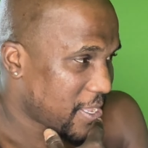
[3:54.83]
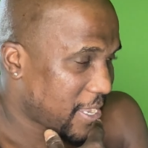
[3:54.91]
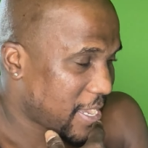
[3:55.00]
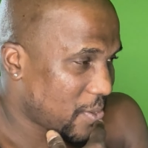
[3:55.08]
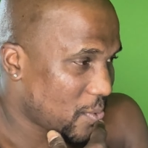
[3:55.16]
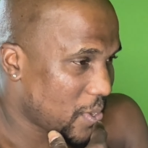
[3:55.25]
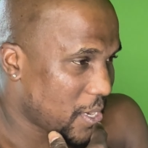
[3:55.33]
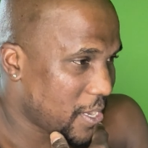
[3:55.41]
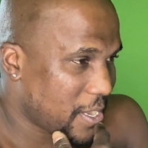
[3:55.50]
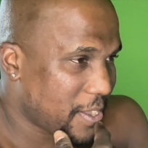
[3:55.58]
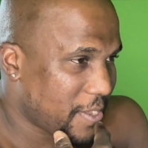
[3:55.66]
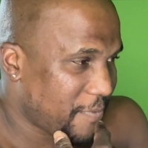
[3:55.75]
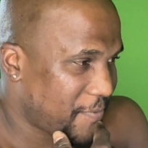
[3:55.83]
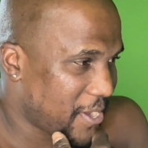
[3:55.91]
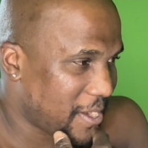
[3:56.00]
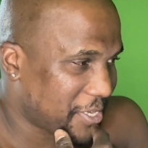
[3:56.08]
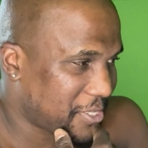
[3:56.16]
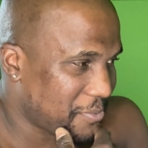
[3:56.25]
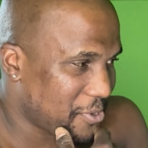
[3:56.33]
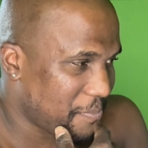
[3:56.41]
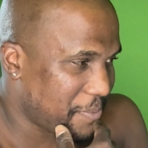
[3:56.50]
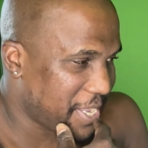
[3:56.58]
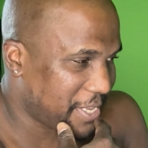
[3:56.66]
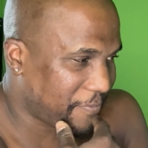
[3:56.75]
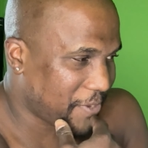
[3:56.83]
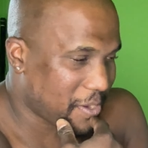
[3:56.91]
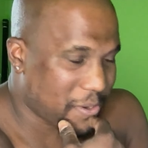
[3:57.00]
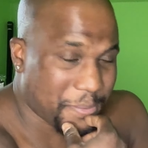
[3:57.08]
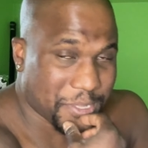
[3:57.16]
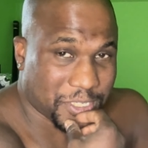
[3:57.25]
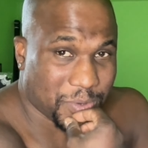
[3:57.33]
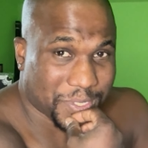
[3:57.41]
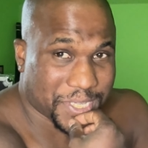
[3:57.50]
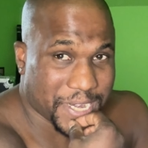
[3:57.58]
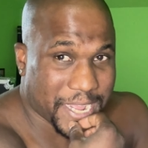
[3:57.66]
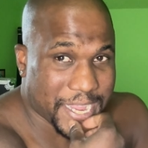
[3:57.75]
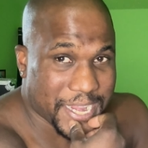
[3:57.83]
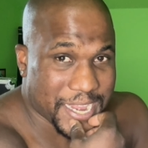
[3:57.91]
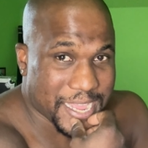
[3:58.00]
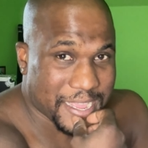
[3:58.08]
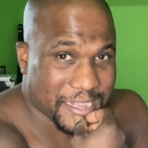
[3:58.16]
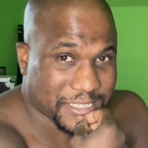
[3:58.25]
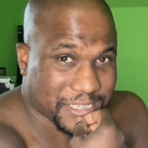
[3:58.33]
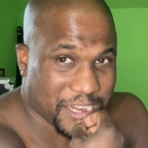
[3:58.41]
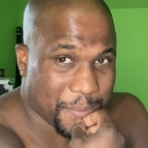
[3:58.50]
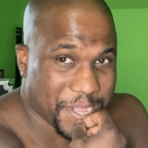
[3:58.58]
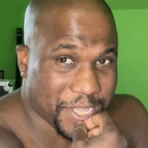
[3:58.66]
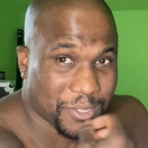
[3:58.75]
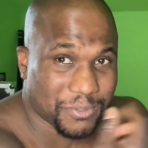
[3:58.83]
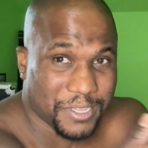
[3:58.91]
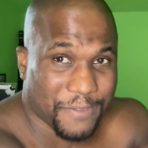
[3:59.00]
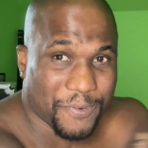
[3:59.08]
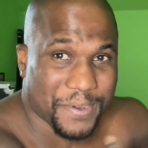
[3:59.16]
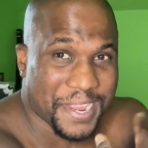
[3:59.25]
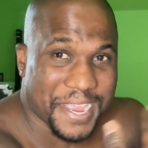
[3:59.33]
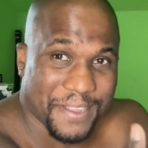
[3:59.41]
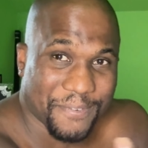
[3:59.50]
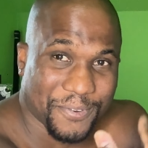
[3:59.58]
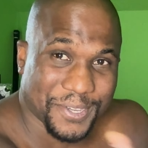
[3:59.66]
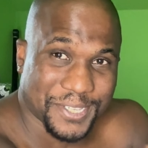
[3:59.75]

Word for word: Got to uh, figure out some new beats, figure out what I'm going to do with tonight. Kind of make it a little different every